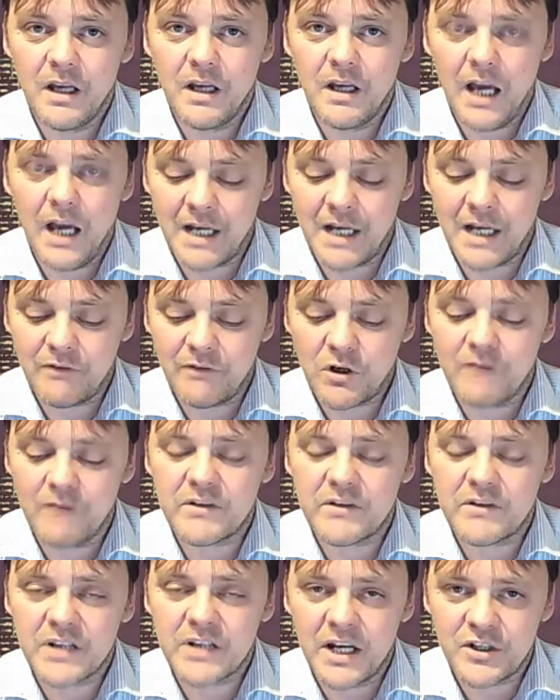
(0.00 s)
and have a
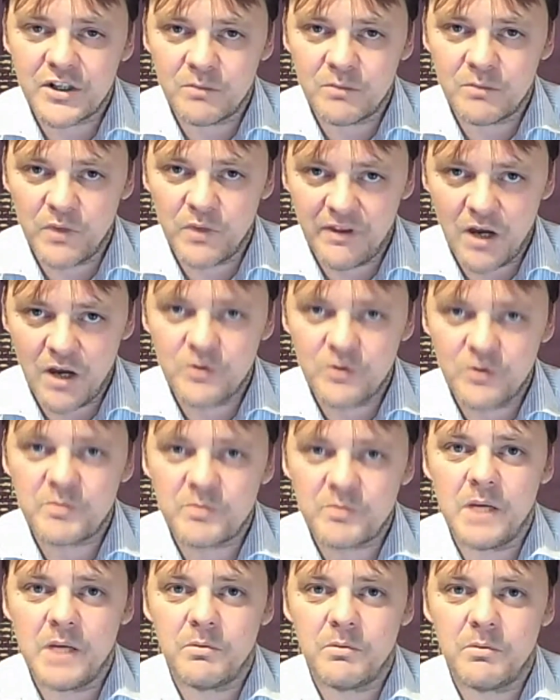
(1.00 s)
conversation with those
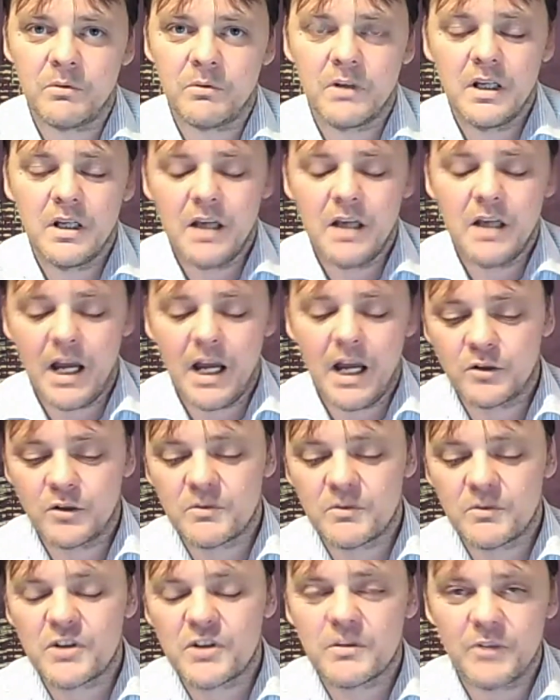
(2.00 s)
people and
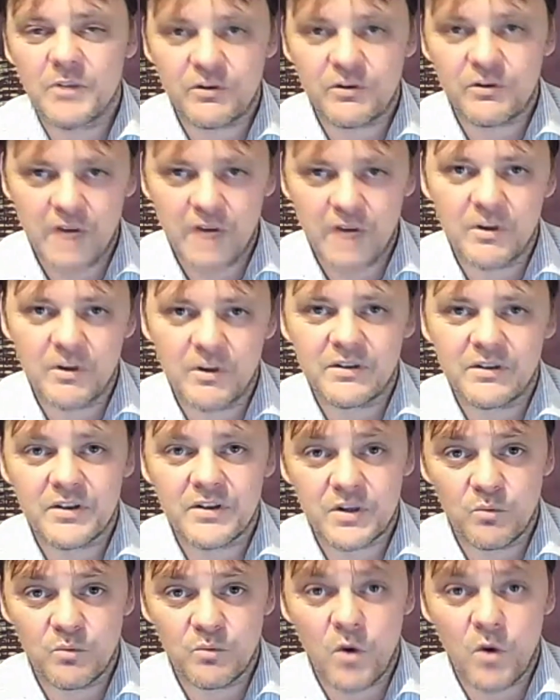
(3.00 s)
come to some agreement
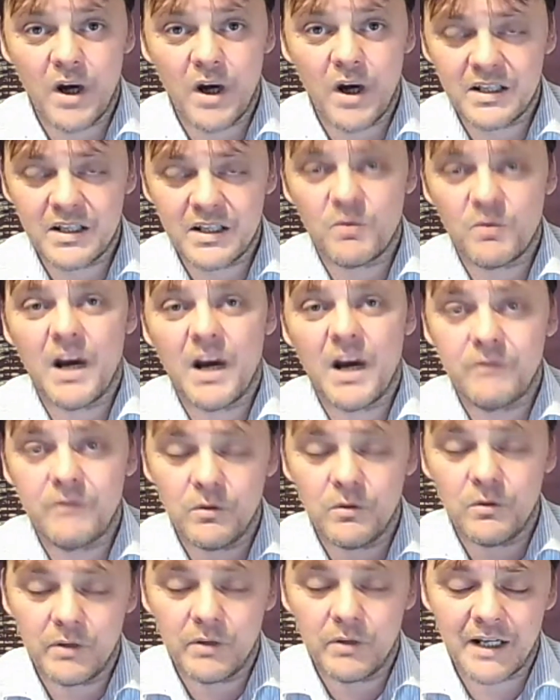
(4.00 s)
as to what is the way
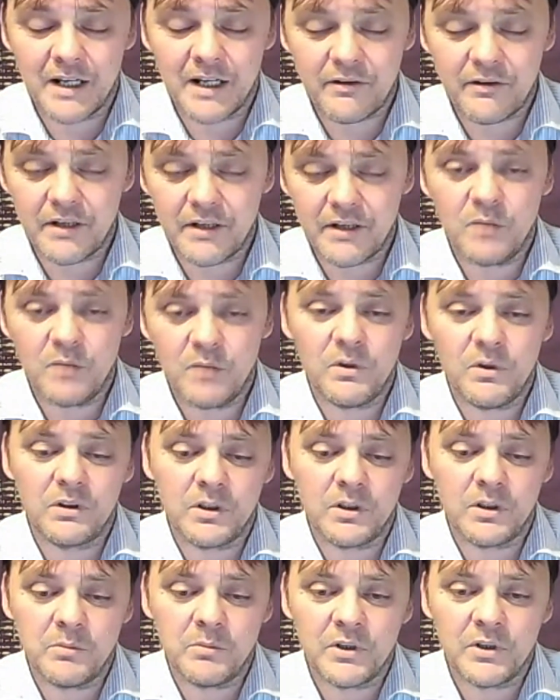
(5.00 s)
forward, then I think you will
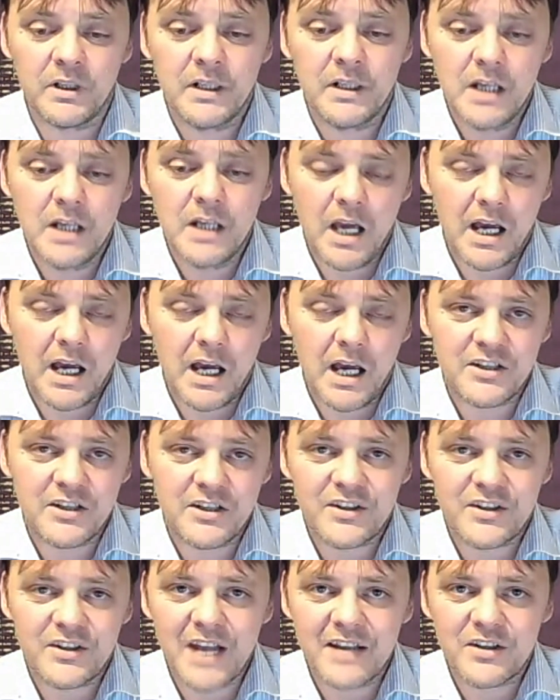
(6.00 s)
do. But as
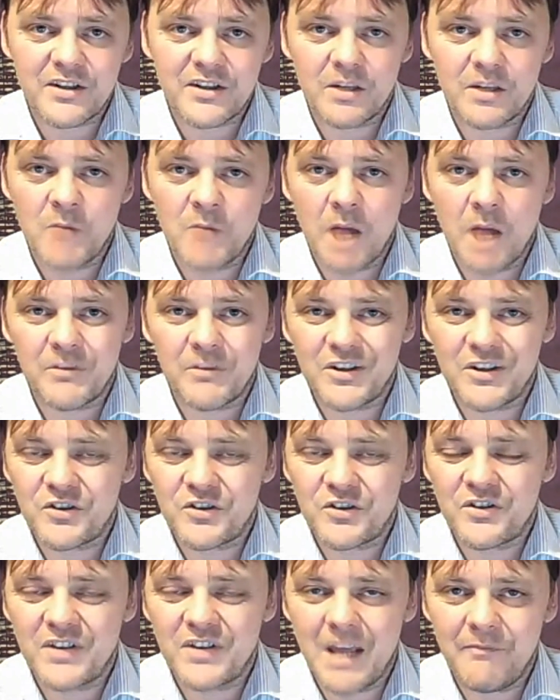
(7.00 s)
it stands at the moment, it's
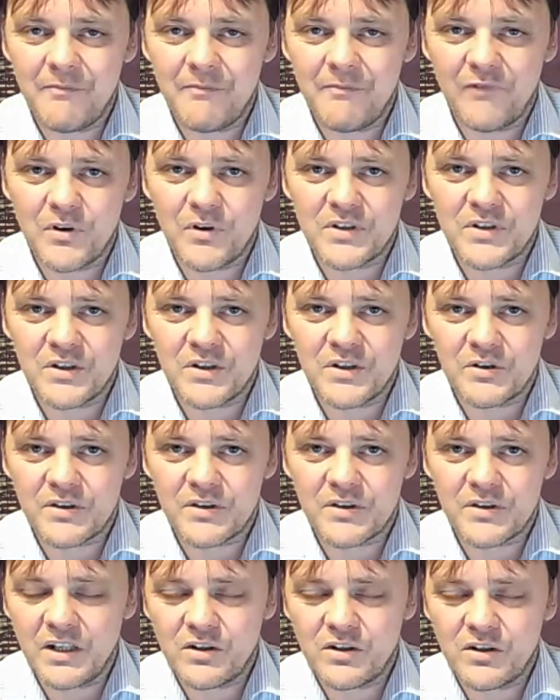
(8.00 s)
just them versus
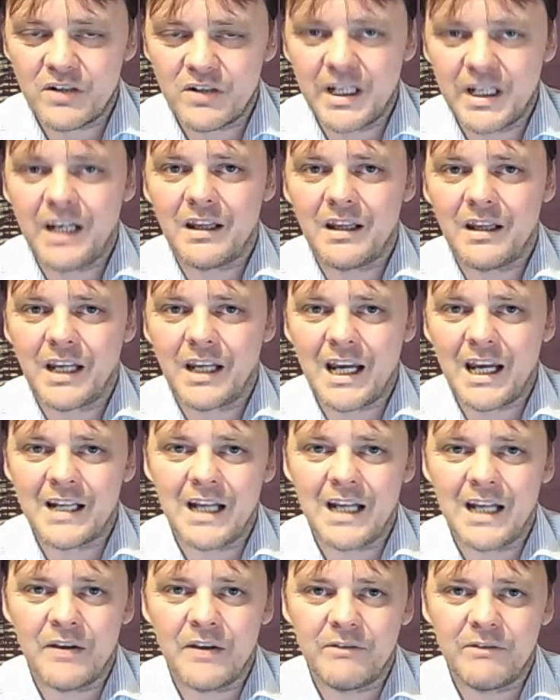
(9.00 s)
us, and it's just kicking the
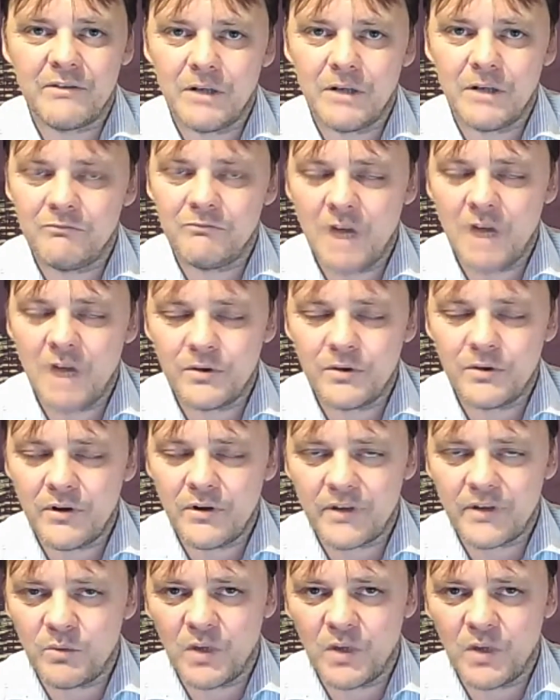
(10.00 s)
can down the road.
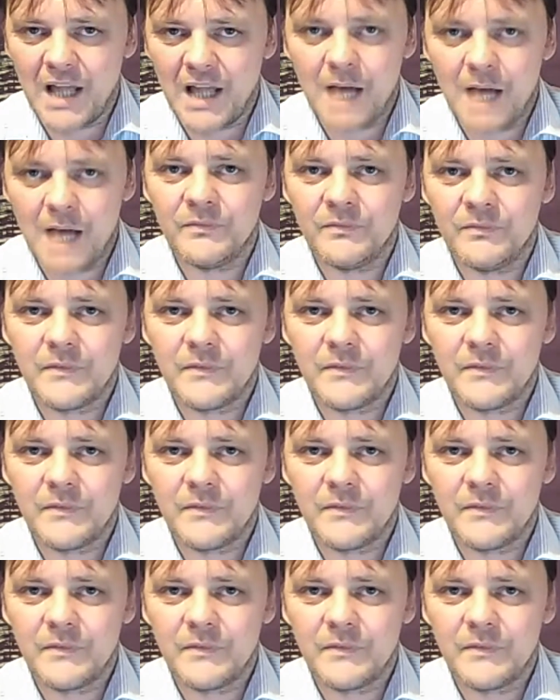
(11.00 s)
Nothing will happen.